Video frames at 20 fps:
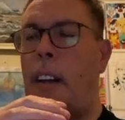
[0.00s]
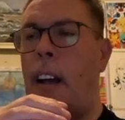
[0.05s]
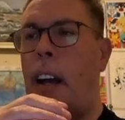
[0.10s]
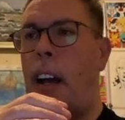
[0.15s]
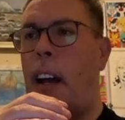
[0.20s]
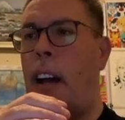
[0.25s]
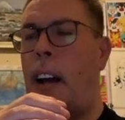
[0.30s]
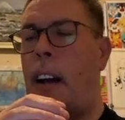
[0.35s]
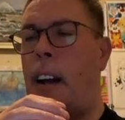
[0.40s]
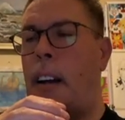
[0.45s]

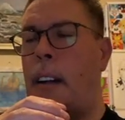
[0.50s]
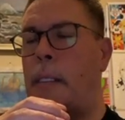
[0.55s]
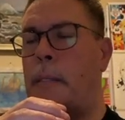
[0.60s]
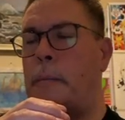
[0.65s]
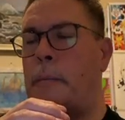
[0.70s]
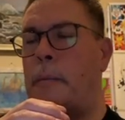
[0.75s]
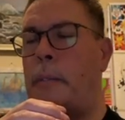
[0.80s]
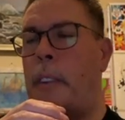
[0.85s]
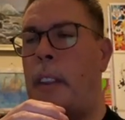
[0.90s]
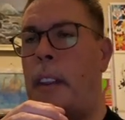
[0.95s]

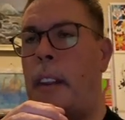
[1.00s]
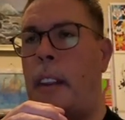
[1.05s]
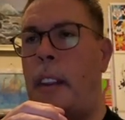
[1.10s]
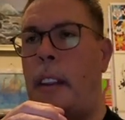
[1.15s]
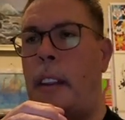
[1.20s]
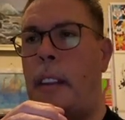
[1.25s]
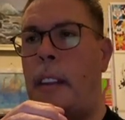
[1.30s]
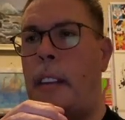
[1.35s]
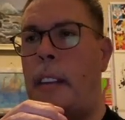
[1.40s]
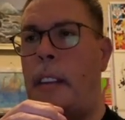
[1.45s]
the
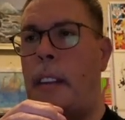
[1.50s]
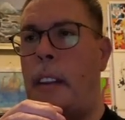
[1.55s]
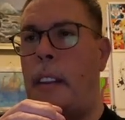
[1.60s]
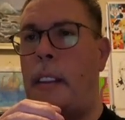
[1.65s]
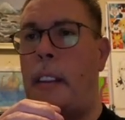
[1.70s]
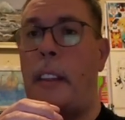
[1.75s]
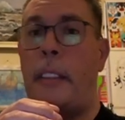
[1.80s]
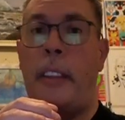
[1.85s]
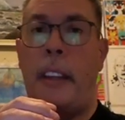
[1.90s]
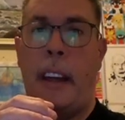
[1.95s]

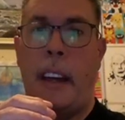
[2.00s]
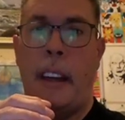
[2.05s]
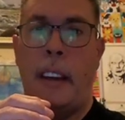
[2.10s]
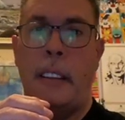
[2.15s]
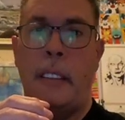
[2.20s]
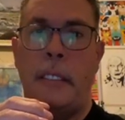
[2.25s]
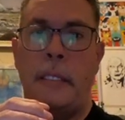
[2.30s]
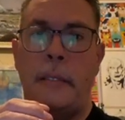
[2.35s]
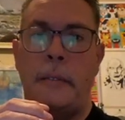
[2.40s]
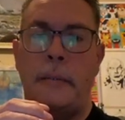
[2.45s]

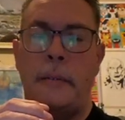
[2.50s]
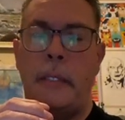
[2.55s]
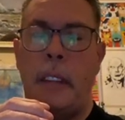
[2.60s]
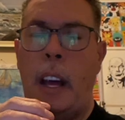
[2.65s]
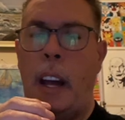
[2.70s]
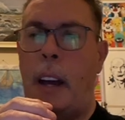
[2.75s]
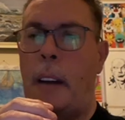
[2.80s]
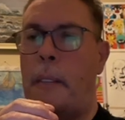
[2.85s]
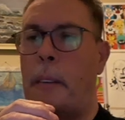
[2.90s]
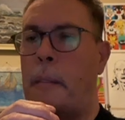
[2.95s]
Thing
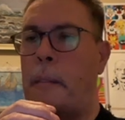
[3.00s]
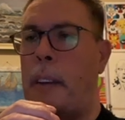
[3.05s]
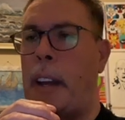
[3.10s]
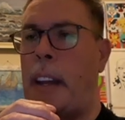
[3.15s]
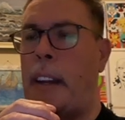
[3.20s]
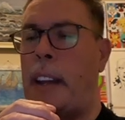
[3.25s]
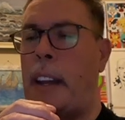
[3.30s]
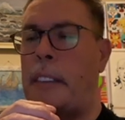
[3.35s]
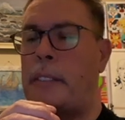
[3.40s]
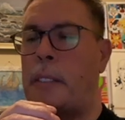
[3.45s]
from
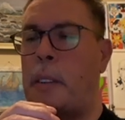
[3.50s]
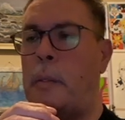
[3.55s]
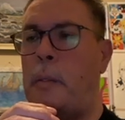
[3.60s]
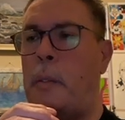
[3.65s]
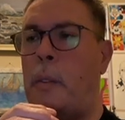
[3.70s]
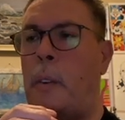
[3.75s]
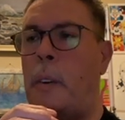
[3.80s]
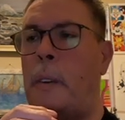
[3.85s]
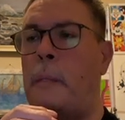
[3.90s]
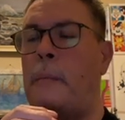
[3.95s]
Fantastic
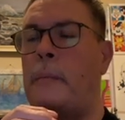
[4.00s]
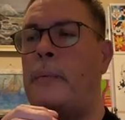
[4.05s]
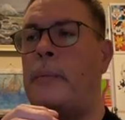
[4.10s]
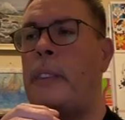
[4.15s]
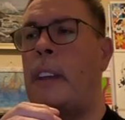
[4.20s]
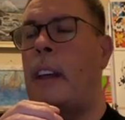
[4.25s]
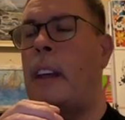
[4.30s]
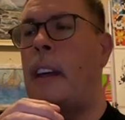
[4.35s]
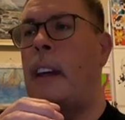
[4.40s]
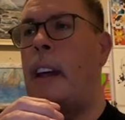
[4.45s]
Four,
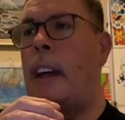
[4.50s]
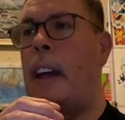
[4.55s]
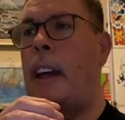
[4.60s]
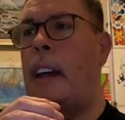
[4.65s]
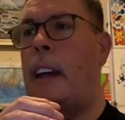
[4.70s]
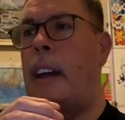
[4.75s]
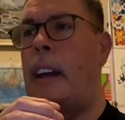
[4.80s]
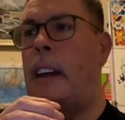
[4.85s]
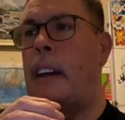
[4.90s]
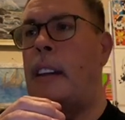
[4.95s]

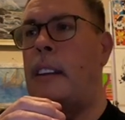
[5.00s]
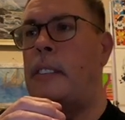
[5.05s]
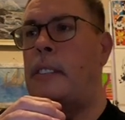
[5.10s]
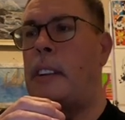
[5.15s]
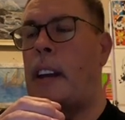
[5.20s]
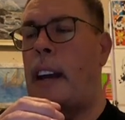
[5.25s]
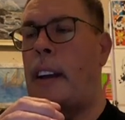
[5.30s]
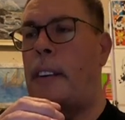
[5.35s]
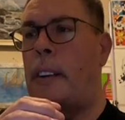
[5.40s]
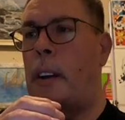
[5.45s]
and
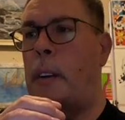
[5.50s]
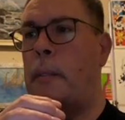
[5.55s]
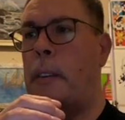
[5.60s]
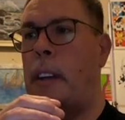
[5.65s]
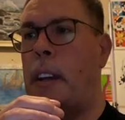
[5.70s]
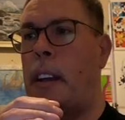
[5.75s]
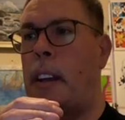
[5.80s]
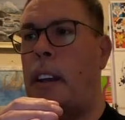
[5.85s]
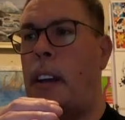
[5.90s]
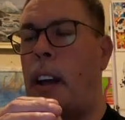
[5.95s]
Jack
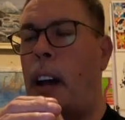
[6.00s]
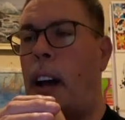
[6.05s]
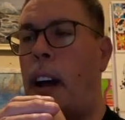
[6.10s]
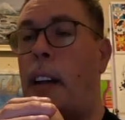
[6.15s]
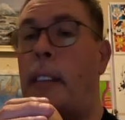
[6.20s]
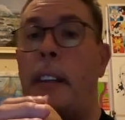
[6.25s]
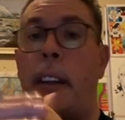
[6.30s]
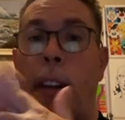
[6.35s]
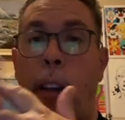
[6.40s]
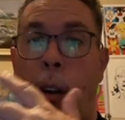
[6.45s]
Kirby,
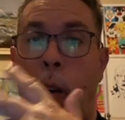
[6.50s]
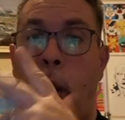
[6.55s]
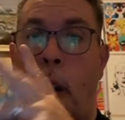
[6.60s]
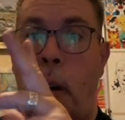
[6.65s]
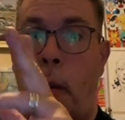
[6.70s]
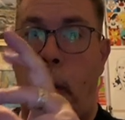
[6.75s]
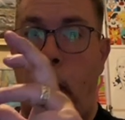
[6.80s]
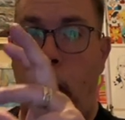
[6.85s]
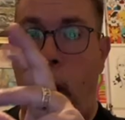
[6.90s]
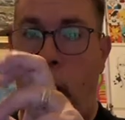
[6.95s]
the
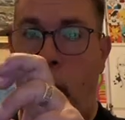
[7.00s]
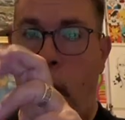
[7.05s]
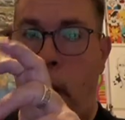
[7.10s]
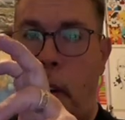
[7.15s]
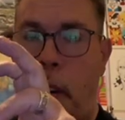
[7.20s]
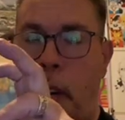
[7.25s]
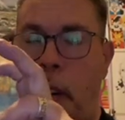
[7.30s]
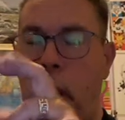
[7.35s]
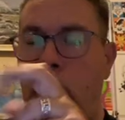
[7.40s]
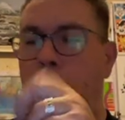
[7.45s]
Incredible Hulk.
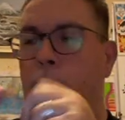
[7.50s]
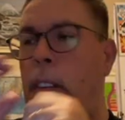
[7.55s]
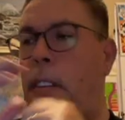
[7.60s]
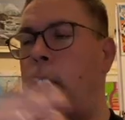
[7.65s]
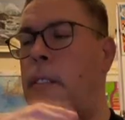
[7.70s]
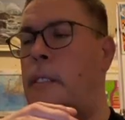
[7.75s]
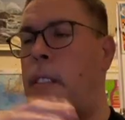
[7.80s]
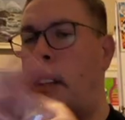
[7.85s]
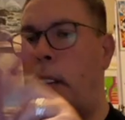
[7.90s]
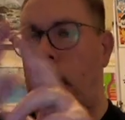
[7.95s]

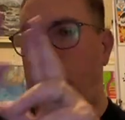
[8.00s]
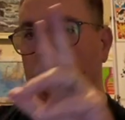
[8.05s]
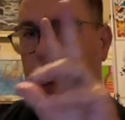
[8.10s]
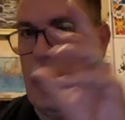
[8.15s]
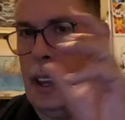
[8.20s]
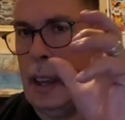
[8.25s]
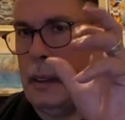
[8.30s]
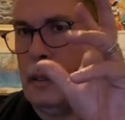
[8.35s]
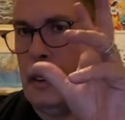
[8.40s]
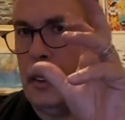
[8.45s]
I need
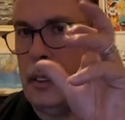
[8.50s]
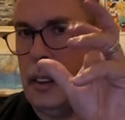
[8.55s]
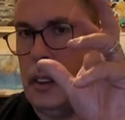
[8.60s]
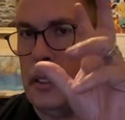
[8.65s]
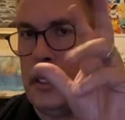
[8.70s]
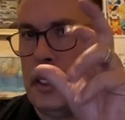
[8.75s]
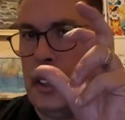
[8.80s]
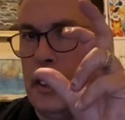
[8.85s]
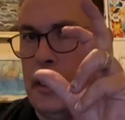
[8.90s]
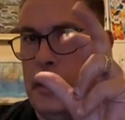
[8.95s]
to keep on
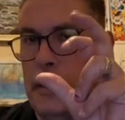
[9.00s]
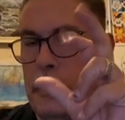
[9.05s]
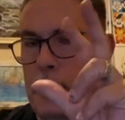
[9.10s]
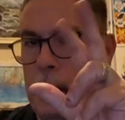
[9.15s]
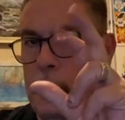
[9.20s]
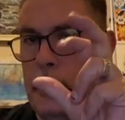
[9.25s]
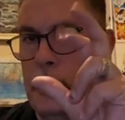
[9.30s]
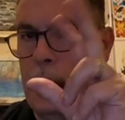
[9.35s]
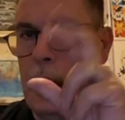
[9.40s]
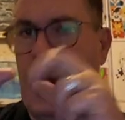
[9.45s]
using these
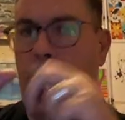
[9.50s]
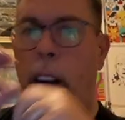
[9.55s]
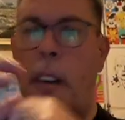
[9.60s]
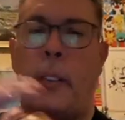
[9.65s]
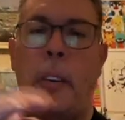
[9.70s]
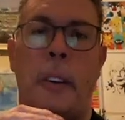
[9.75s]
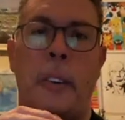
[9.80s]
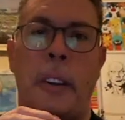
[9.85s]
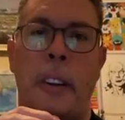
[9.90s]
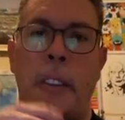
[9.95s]
air
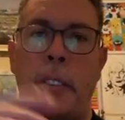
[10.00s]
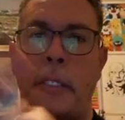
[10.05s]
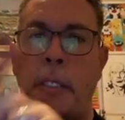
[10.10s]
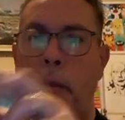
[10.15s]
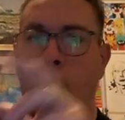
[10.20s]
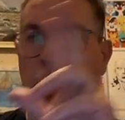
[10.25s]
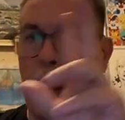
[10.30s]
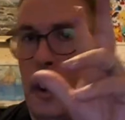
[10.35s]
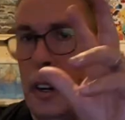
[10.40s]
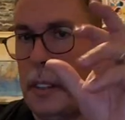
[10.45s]
quotation
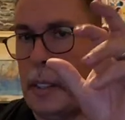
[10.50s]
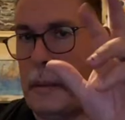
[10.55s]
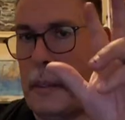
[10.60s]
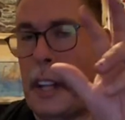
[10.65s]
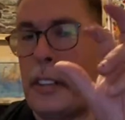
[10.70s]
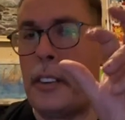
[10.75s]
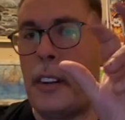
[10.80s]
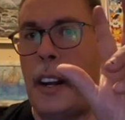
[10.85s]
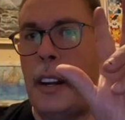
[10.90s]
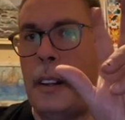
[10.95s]
marks. I'm not
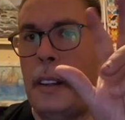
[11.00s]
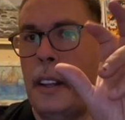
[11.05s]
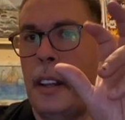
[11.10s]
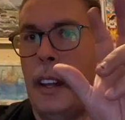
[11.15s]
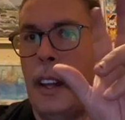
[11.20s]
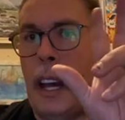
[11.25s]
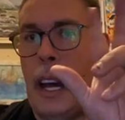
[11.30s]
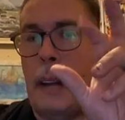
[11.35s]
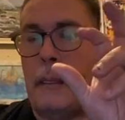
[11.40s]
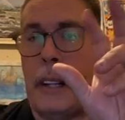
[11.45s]
trying
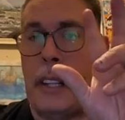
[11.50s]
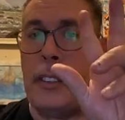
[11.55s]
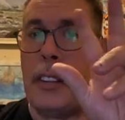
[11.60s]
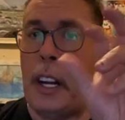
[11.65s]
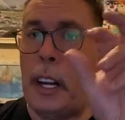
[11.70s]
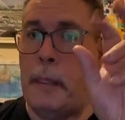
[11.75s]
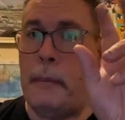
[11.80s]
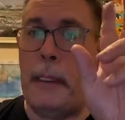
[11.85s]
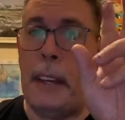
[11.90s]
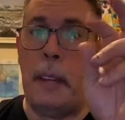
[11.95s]

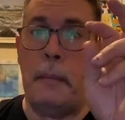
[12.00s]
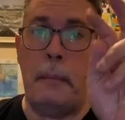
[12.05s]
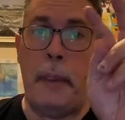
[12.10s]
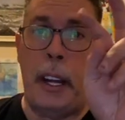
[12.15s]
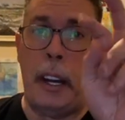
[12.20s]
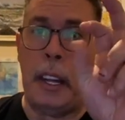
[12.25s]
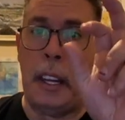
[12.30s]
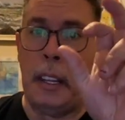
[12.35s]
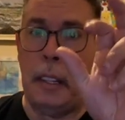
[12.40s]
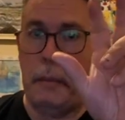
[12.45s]
to be a
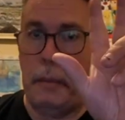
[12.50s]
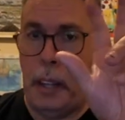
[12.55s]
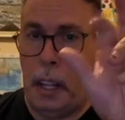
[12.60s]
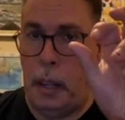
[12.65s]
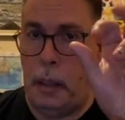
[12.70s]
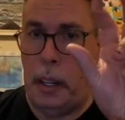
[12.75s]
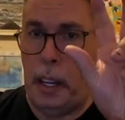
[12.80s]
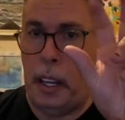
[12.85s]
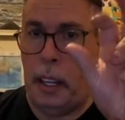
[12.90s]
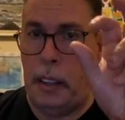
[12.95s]
bunny, by the
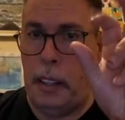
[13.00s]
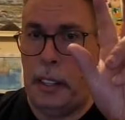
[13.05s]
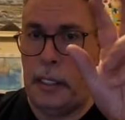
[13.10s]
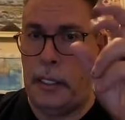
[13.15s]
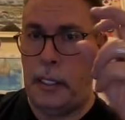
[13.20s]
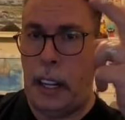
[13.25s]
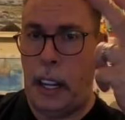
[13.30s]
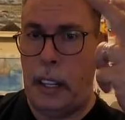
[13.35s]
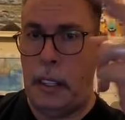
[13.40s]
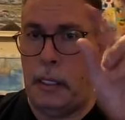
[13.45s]
way. These are
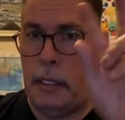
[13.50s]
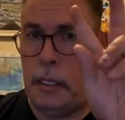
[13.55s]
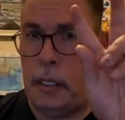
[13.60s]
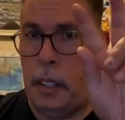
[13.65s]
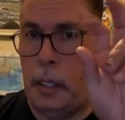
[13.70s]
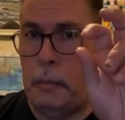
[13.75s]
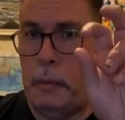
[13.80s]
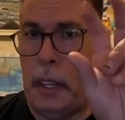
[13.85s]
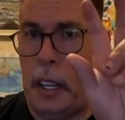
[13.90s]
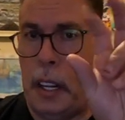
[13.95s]
not
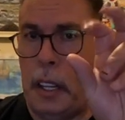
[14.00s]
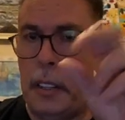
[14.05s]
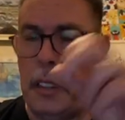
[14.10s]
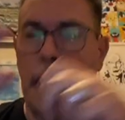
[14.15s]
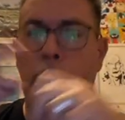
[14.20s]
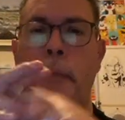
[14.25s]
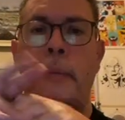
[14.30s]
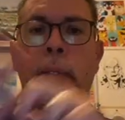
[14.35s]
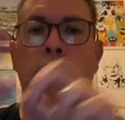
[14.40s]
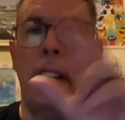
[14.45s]
two bunnies.
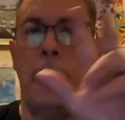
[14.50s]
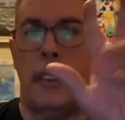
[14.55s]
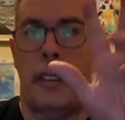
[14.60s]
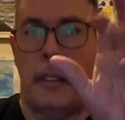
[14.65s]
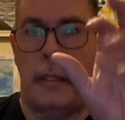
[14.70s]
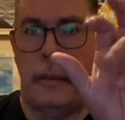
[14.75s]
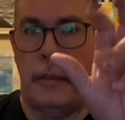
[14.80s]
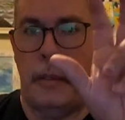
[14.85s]
These are